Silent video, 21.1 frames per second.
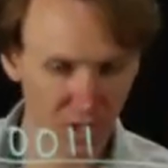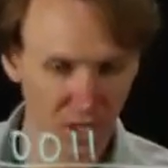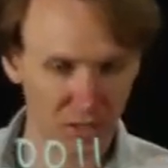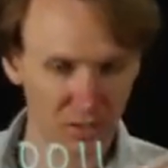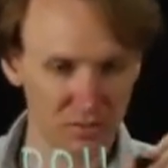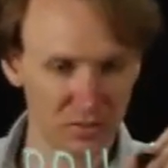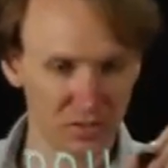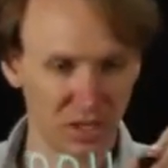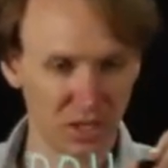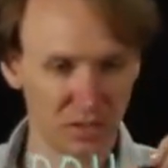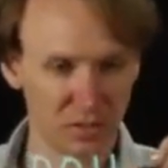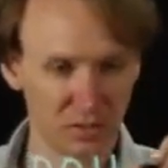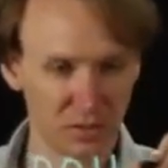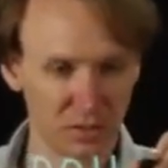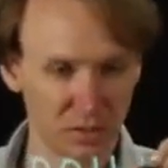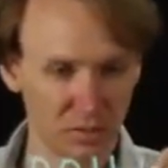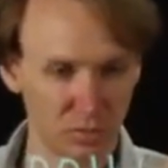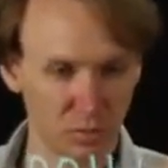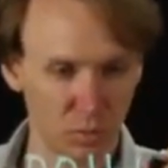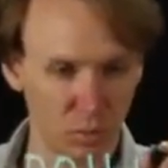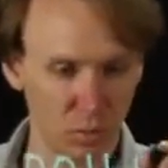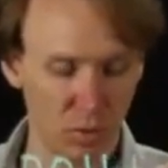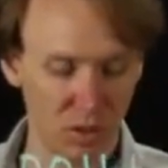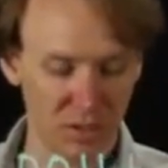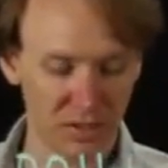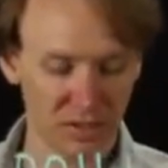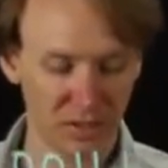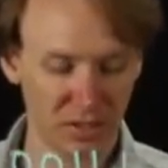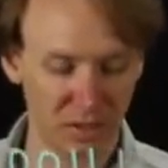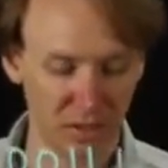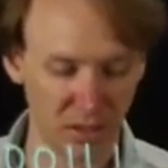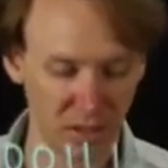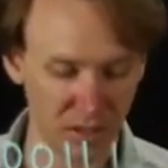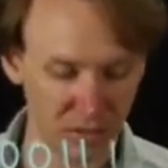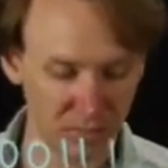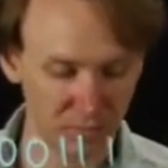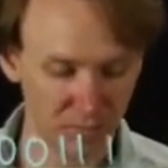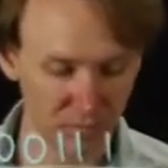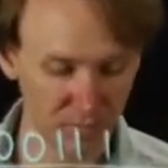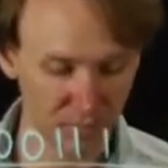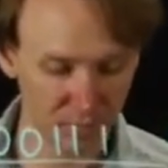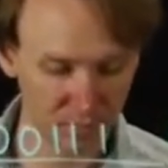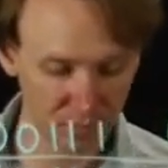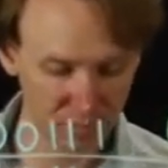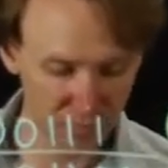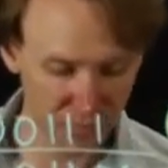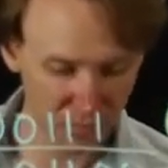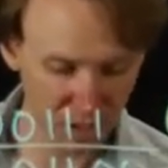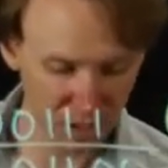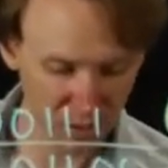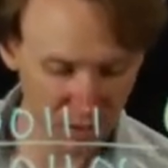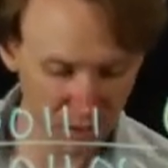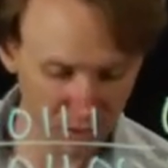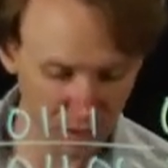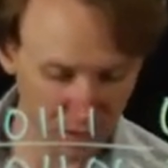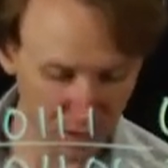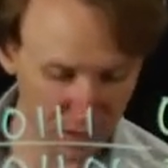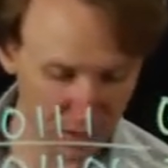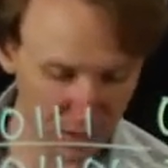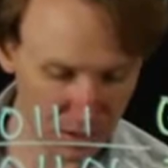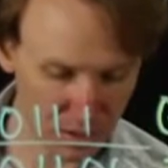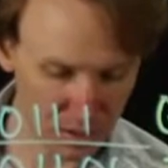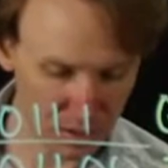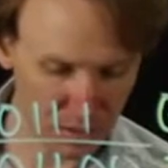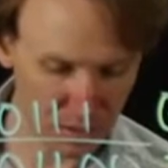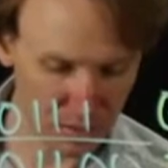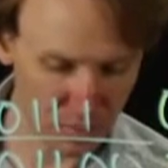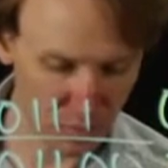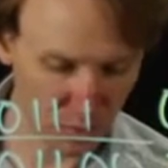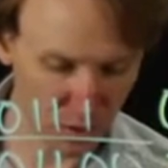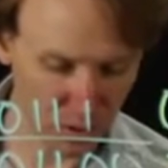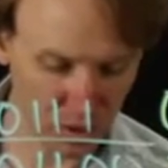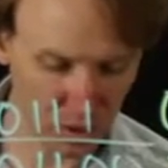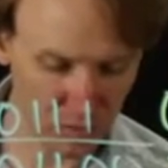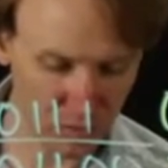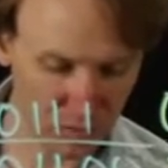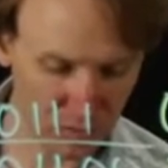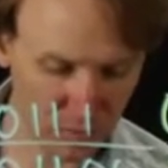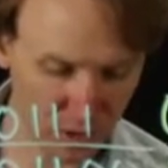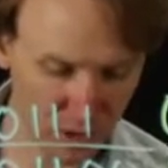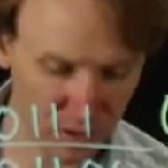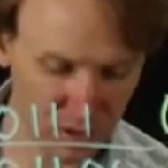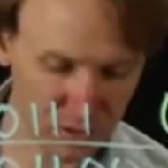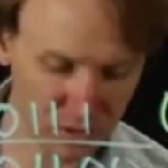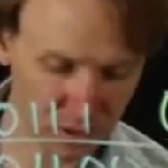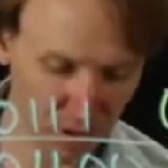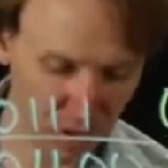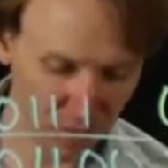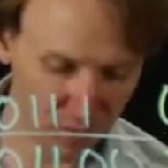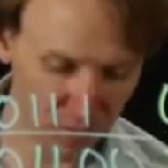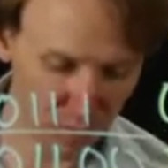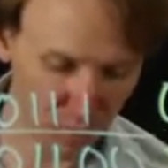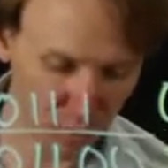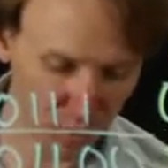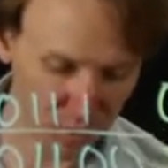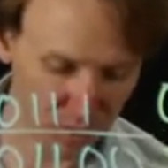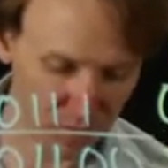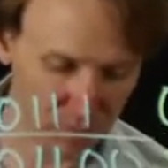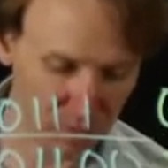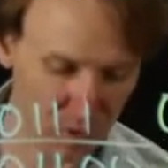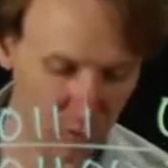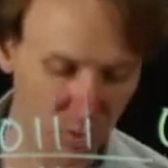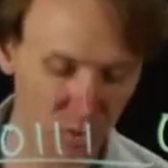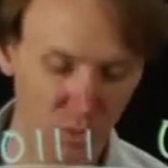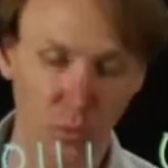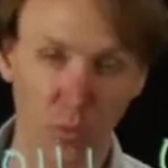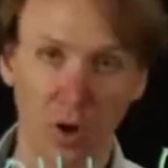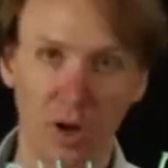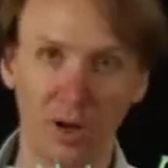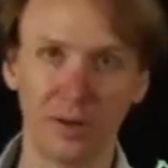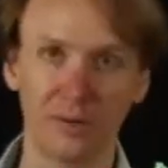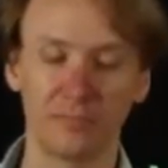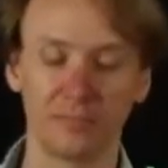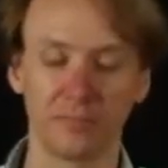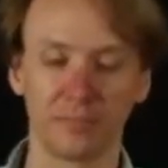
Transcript: exactly one time. And 100 minus 11 will leave me with 1.